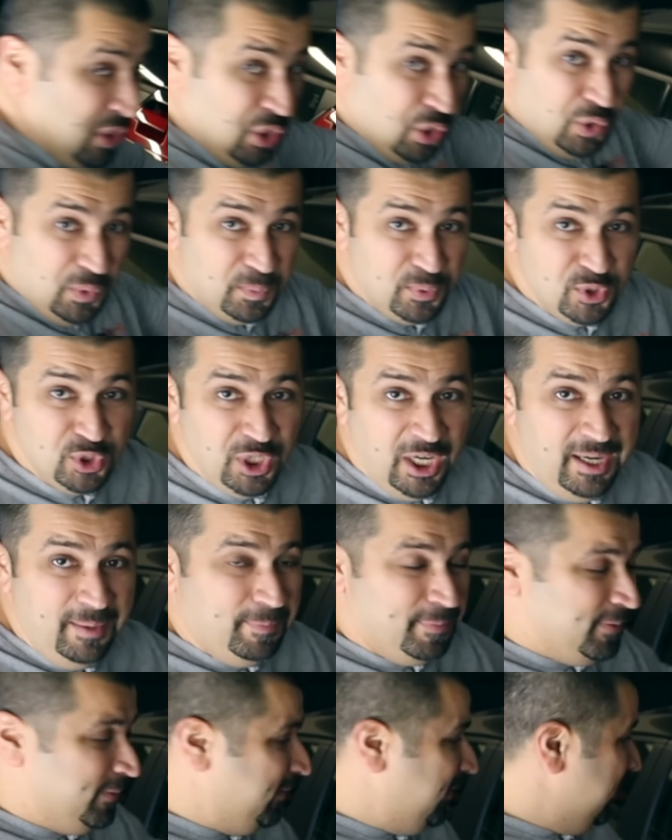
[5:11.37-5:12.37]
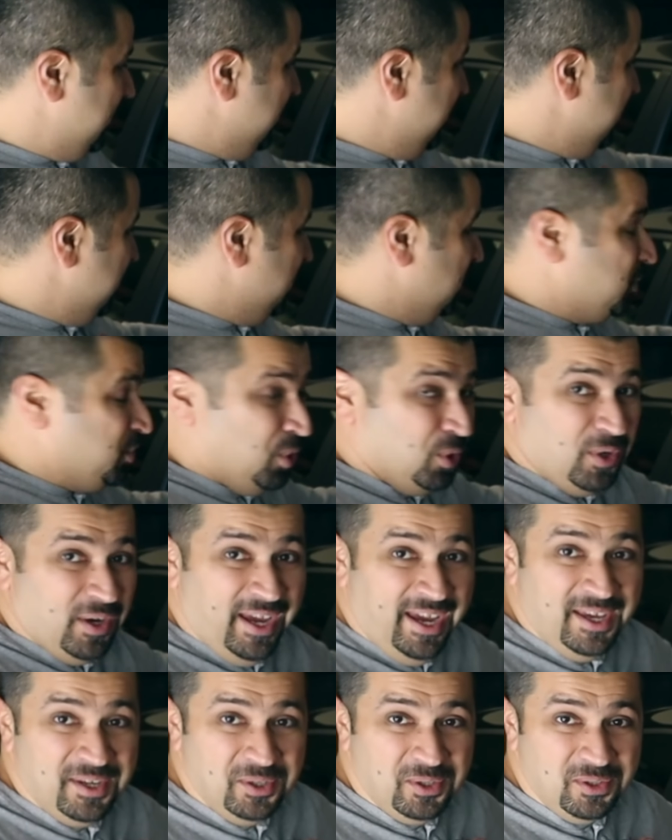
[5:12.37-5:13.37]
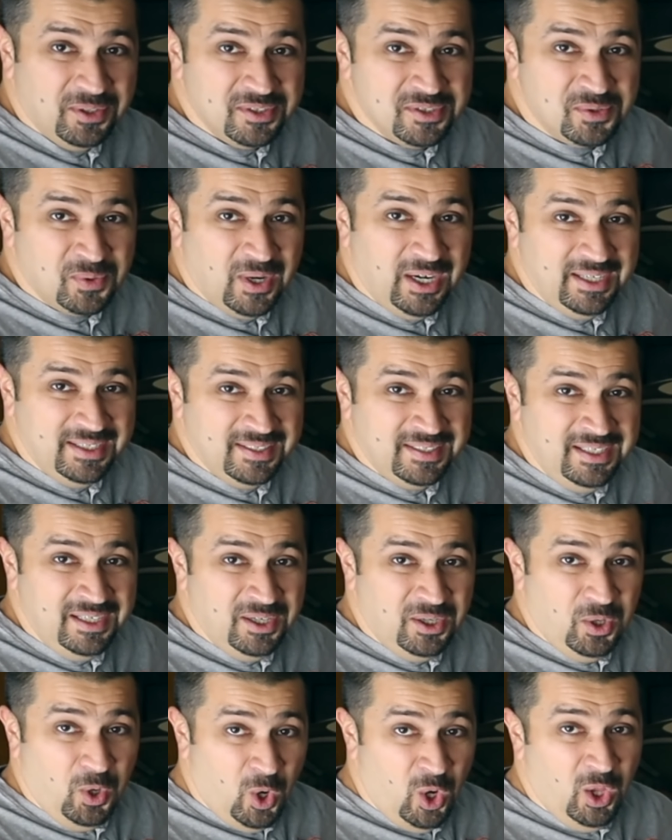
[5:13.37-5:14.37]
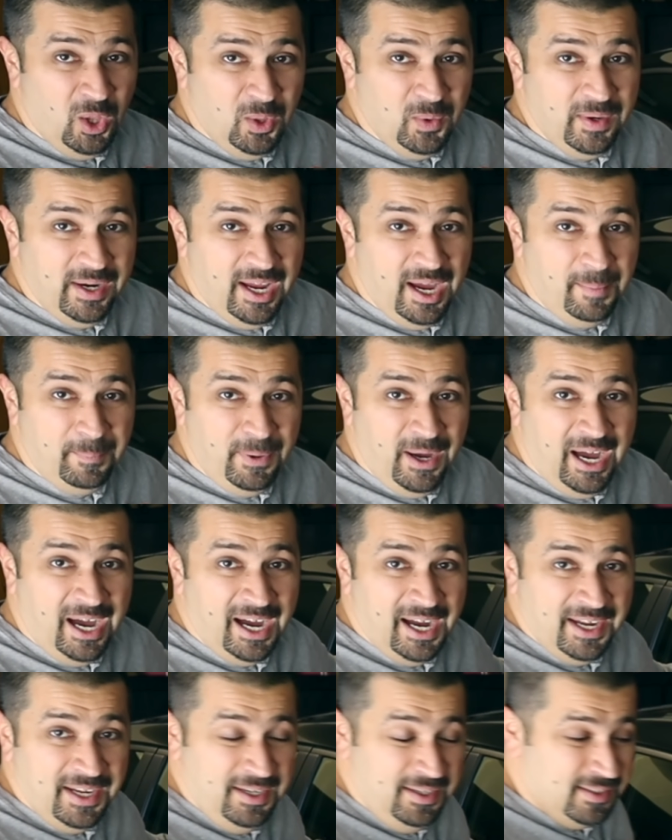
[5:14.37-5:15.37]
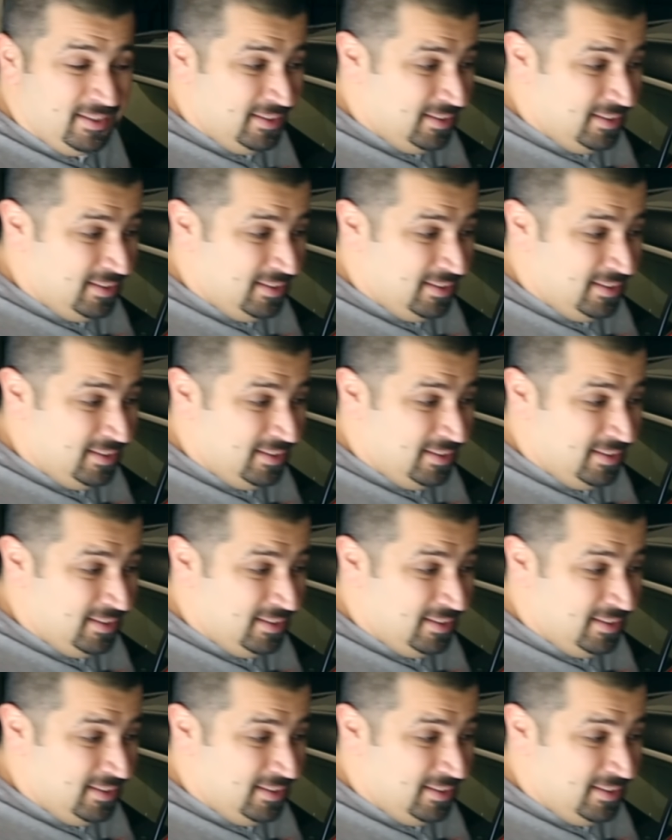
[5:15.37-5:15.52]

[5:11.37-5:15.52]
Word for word: coupe shape, the door handle is right here, all the way up high.